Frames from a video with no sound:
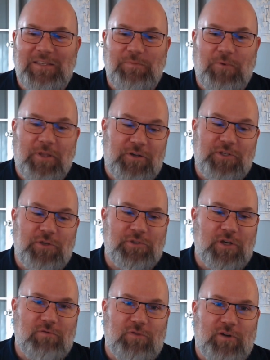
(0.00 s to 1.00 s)
well, there's no
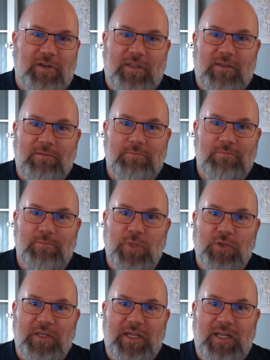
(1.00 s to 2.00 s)
server in a
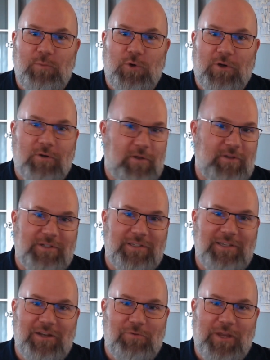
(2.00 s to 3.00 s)
building anymore, or
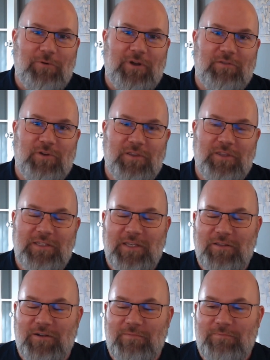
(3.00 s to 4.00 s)
there's, we got rid of all this
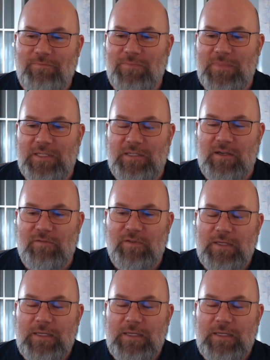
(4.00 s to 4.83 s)
other stuff.